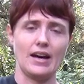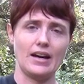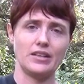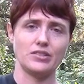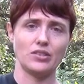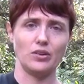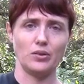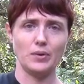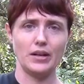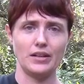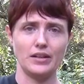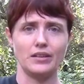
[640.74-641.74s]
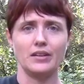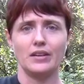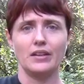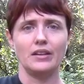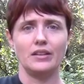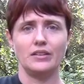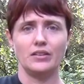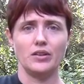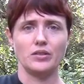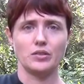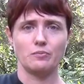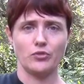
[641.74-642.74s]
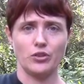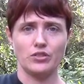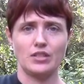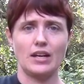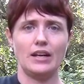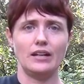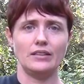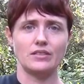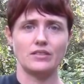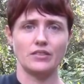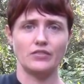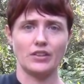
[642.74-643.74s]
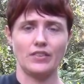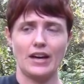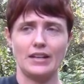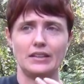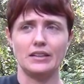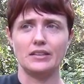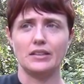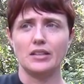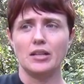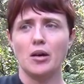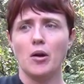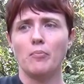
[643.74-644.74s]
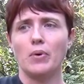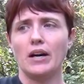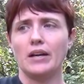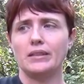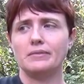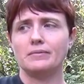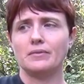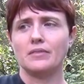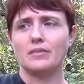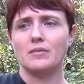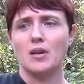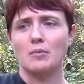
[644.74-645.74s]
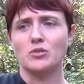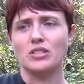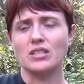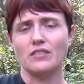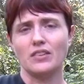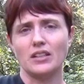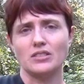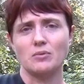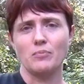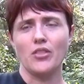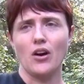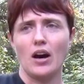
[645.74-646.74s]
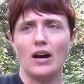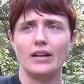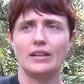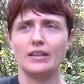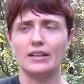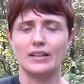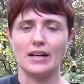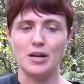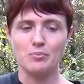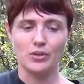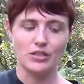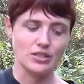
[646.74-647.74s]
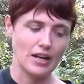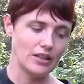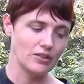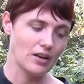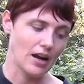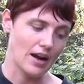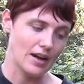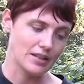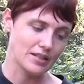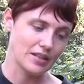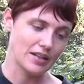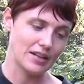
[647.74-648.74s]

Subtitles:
has already, you know, some first aid and stuff like that in it. But just giving it some thought, and I appreciate you guys